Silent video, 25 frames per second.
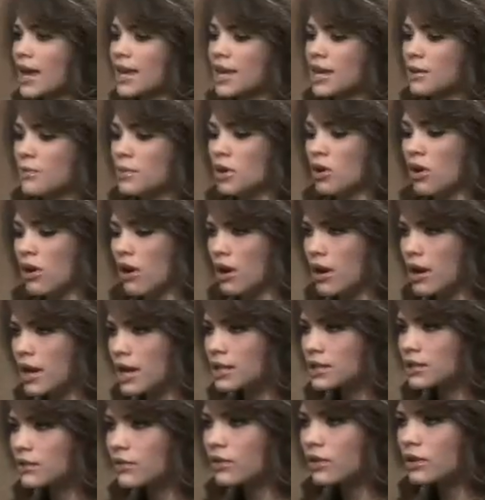and keep your
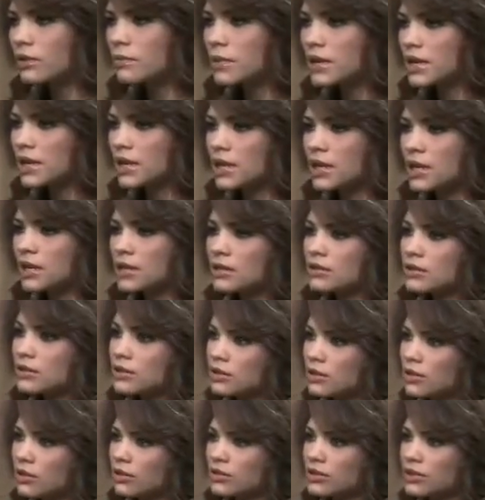unasked for
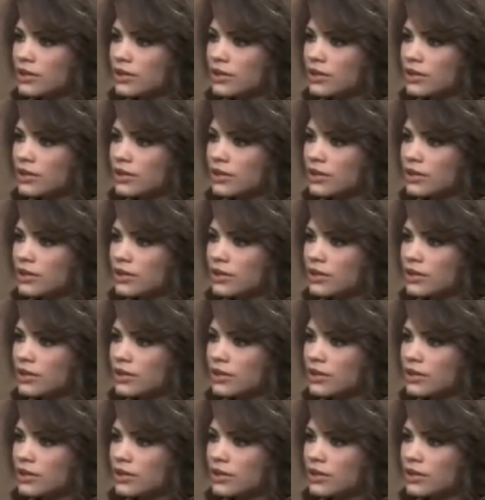opinions to